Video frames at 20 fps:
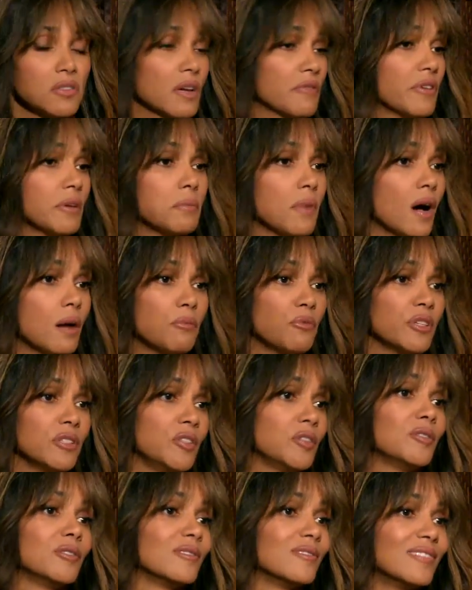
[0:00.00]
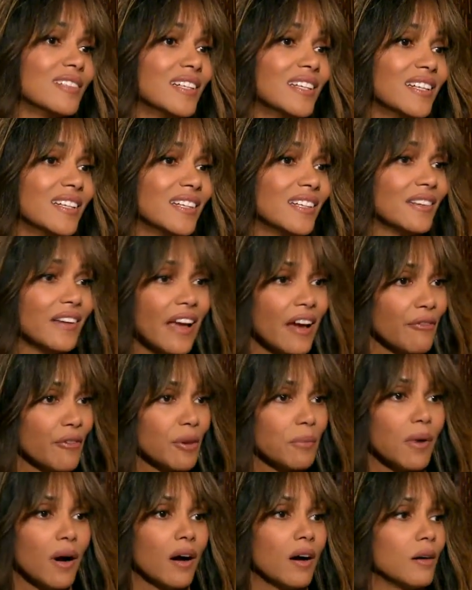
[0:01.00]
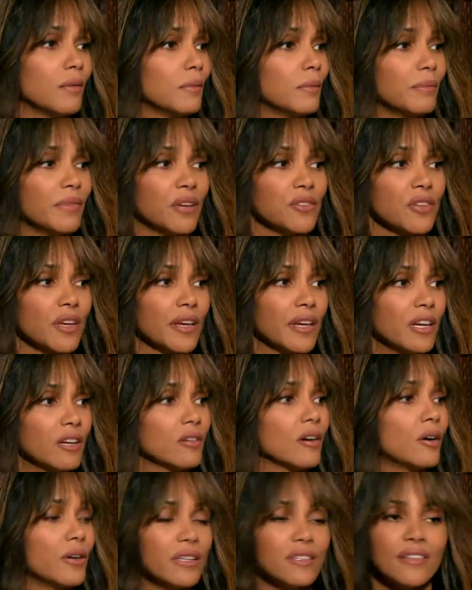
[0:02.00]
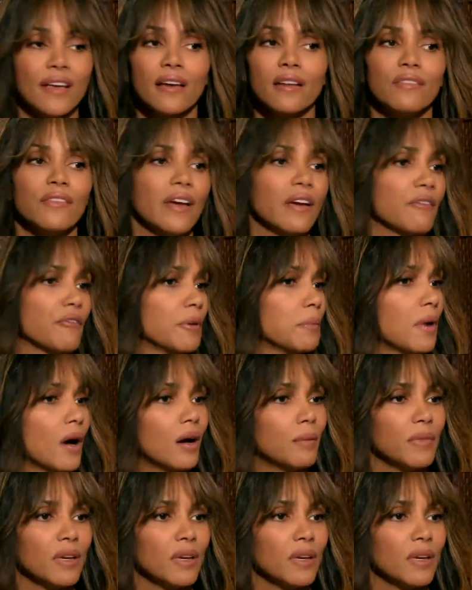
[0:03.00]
every mom would do. Every mom, there's a hero inside of every mom.